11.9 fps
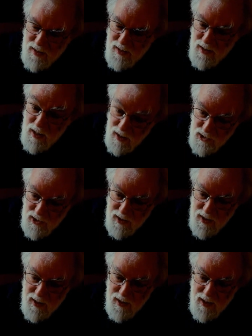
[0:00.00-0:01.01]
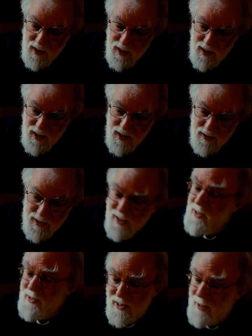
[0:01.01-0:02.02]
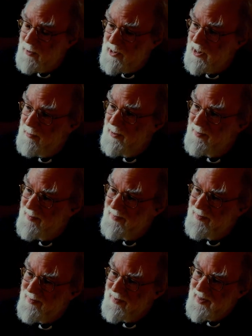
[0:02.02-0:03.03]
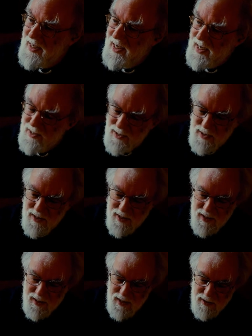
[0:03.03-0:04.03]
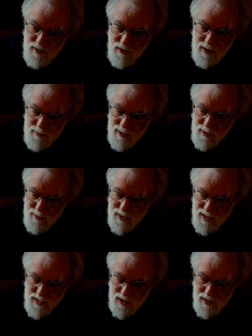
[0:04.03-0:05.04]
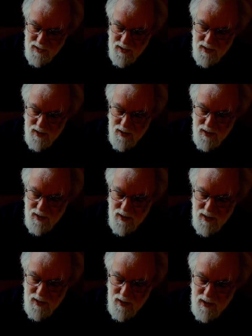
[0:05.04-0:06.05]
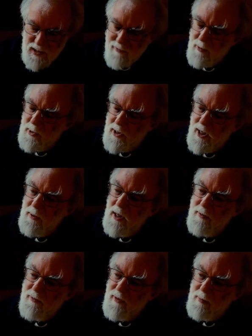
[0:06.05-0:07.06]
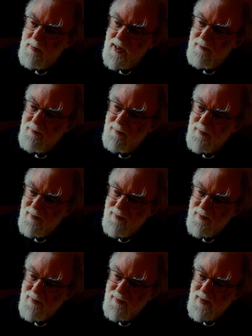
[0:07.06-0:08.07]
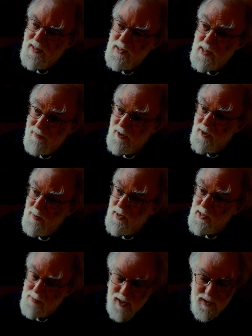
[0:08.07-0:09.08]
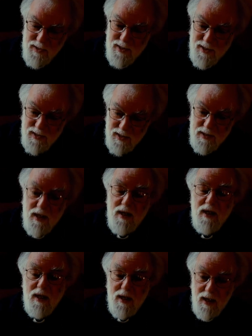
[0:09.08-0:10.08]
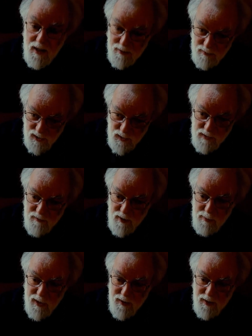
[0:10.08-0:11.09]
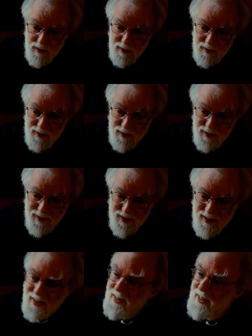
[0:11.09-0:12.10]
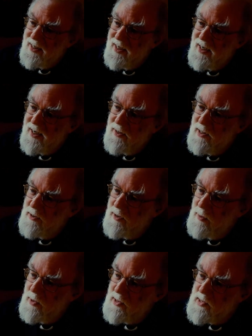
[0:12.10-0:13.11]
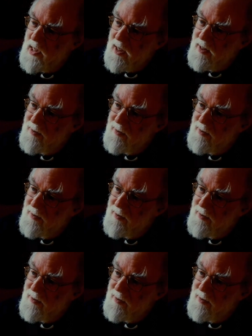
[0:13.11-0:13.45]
harshly, and he can't keep it up. And that great moment when he says, "Let everybody go out from me," and he's left alone with his brothers, and he says, "I'm Joseph, your brother," and they don't know what to say.